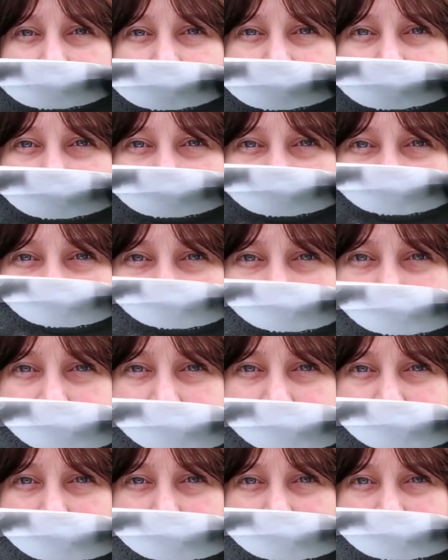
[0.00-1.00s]
As you can see,
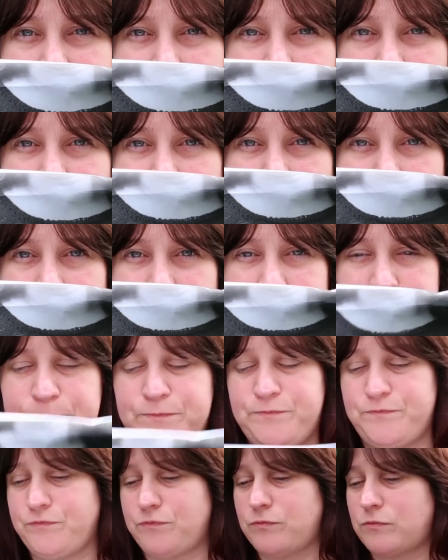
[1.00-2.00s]
it's quite high.
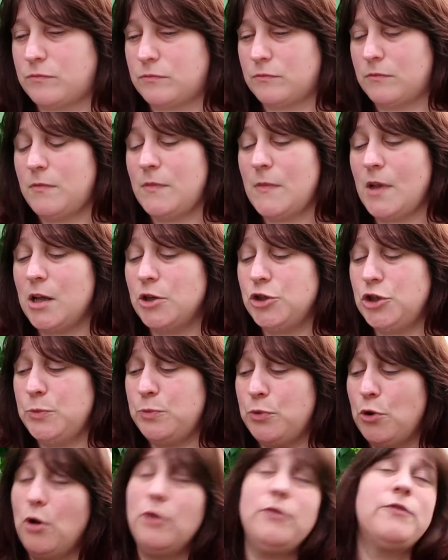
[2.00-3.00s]
She
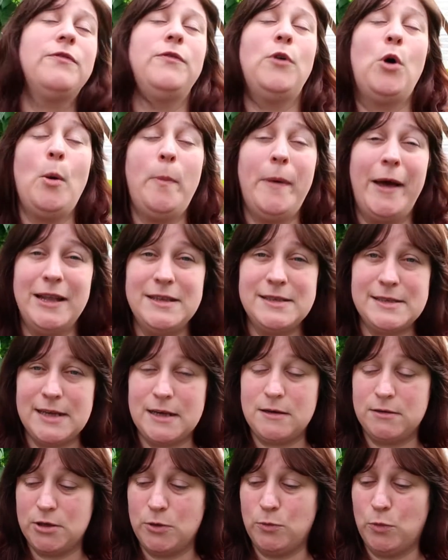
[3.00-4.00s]
brought 4 patterns
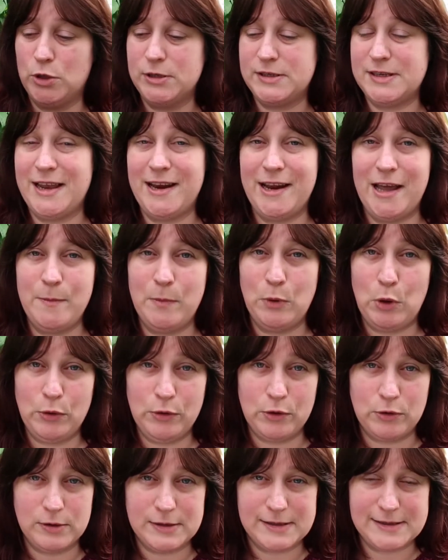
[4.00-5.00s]
out at once, and I
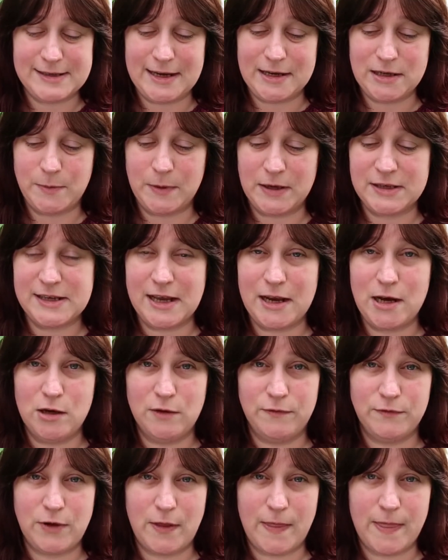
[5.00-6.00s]
bought the whole set because I
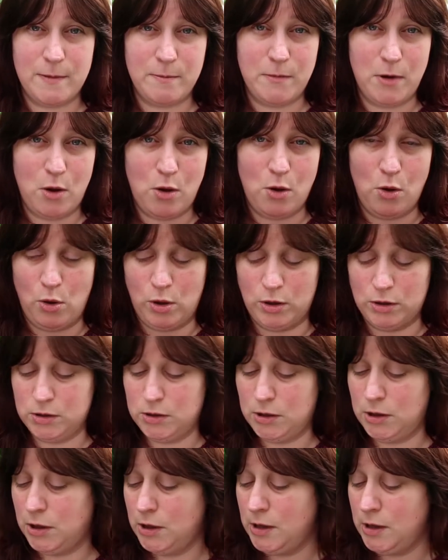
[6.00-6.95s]
loved them all.